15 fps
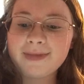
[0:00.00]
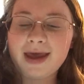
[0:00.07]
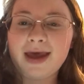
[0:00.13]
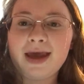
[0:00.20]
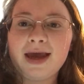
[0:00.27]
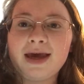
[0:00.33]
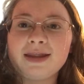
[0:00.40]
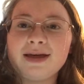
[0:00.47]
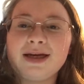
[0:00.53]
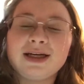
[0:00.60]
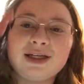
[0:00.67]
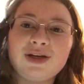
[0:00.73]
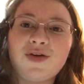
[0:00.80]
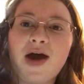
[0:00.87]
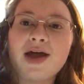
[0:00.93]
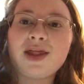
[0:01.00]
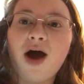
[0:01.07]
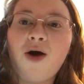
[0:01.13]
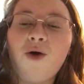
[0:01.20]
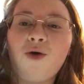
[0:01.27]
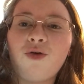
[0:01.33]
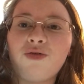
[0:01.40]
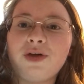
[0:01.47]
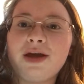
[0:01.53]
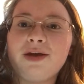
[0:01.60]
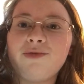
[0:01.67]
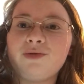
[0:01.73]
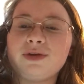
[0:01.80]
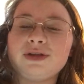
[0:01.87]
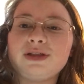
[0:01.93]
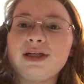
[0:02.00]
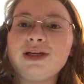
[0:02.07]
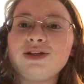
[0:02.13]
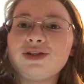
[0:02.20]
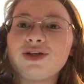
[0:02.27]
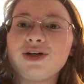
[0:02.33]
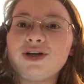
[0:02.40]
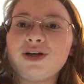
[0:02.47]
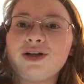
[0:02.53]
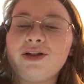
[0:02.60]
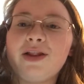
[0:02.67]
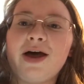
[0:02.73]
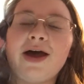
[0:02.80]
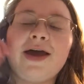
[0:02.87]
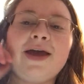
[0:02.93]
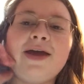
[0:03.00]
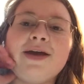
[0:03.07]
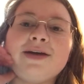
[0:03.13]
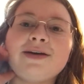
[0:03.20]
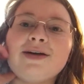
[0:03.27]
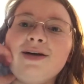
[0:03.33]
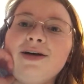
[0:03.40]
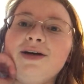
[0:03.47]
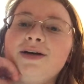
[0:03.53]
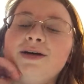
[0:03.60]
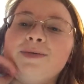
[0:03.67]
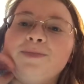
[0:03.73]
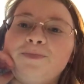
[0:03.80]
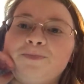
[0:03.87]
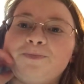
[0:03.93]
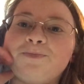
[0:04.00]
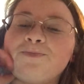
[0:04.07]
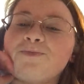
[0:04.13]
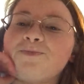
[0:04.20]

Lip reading: And you had that whole thing with Caesar, like, when